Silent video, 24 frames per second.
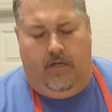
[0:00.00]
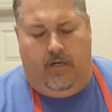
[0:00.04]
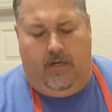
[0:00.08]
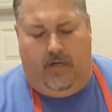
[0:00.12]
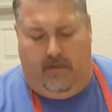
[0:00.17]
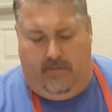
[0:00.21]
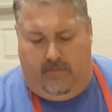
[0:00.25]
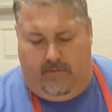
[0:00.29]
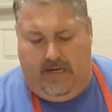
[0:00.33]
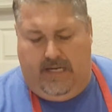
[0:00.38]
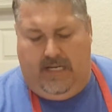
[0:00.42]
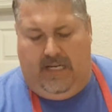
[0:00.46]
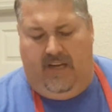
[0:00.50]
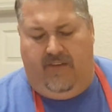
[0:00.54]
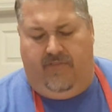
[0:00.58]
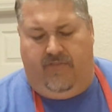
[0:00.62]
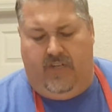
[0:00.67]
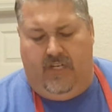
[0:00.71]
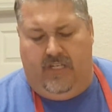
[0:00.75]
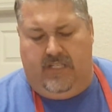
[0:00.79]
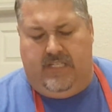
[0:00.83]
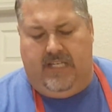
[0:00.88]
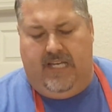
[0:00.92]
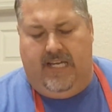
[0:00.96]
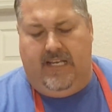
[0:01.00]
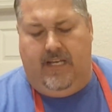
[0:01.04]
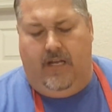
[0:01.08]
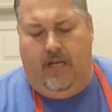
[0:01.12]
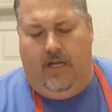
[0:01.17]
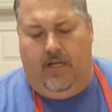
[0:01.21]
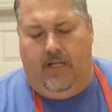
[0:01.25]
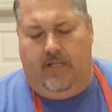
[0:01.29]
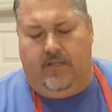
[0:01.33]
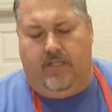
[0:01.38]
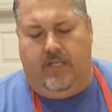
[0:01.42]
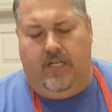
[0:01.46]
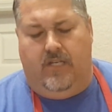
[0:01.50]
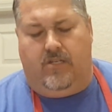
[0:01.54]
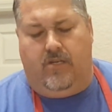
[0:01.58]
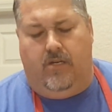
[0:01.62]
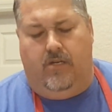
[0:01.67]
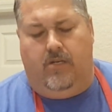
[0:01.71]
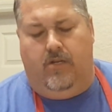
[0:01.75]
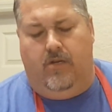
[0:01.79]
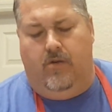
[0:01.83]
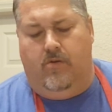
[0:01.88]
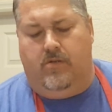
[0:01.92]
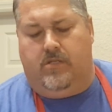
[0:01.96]
All right, if you did you
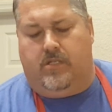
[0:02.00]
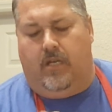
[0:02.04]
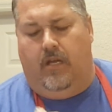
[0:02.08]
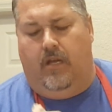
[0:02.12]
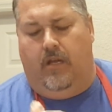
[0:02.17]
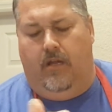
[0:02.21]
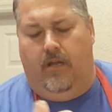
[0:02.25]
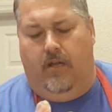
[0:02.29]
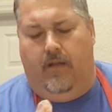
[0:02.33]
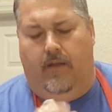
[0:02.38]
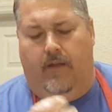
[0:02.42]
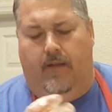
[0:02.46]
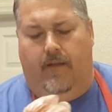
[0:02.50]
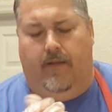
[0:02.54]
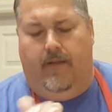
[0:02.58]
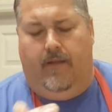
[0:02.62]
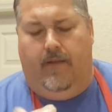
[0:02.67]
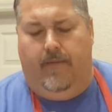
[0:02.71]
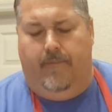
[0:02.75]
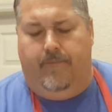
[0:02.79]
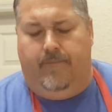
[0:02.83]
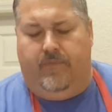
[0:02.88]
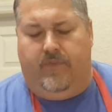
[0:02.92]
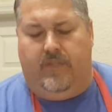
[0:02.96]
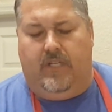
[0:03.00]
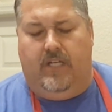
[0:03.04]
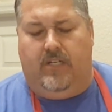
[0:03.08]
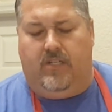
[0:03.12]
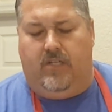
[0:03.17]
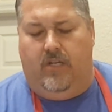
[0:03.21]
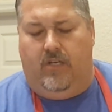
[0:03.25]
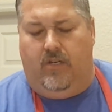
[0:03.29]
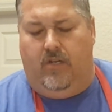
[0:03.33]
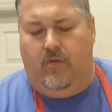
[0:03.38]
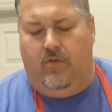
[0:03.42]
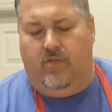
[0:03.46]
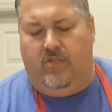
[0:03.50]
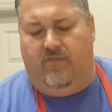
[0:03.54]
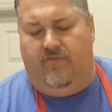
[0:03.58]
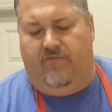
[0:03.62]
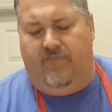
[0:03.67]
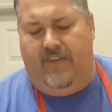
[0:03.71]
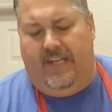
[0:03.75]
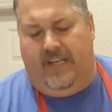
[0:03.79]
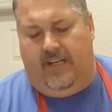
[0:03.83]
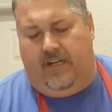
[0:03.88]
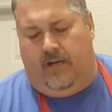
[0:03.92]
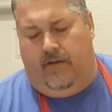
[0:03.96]
use
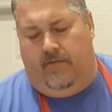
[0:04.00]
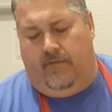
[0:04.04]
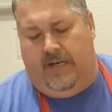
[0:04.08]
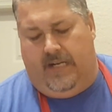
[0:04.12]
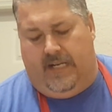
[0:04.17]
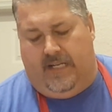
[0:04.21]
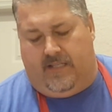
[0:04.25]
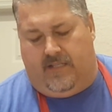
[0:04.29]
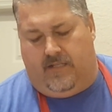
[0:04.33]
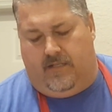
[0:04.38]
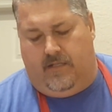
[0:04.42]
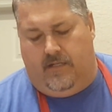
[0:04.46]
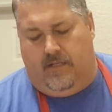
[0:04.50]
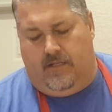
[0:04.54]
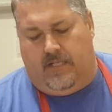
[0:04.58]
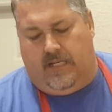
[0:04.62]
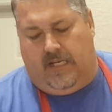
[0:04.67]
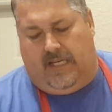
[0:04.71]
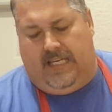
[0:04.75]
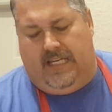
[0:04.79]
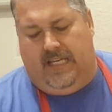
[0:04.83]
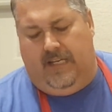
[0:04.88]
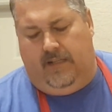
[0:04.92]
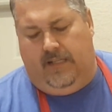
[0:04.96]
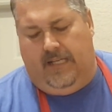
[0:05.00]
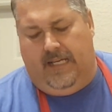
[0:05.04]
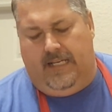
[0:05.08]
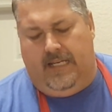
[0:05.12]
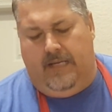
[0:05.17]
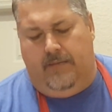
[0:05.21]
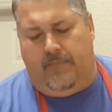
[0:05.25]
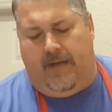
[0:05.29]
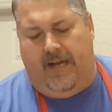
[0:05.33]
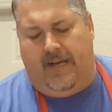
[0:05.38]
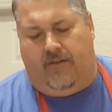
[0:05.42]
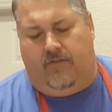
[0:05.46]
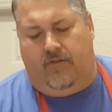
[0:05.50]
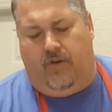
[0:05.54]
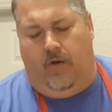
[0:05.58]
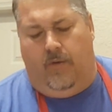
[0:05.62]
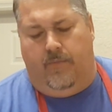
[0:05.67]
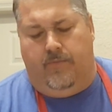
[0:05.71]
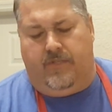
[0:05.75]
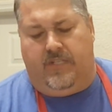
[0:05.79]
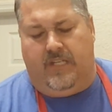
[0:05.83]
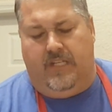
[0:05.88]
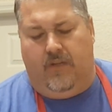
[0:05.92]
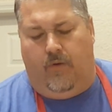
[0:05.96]
vinegar in it to kill any
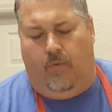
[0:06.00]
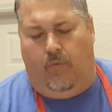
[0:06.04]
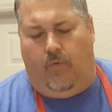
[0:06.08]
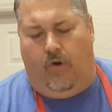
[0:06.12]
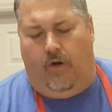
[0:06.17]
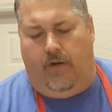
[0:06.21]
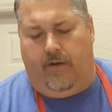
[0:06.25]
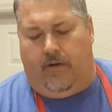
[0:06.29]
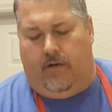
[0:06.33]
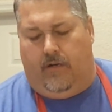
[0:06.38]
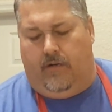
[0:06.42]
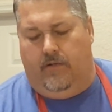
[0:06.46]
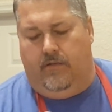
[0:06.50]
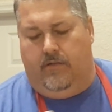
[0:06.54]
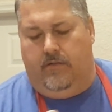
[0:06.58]
microbes in the water?